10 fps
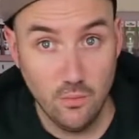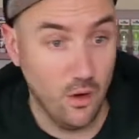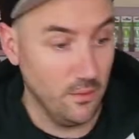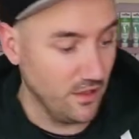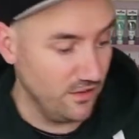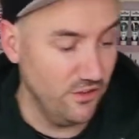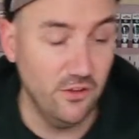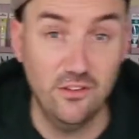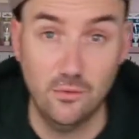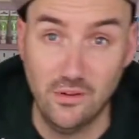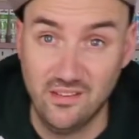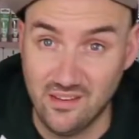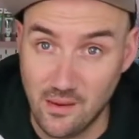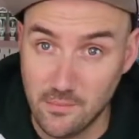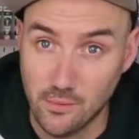what I'm going to use to
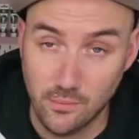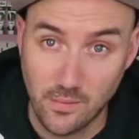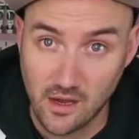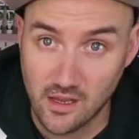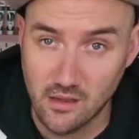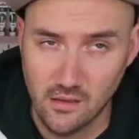assemble my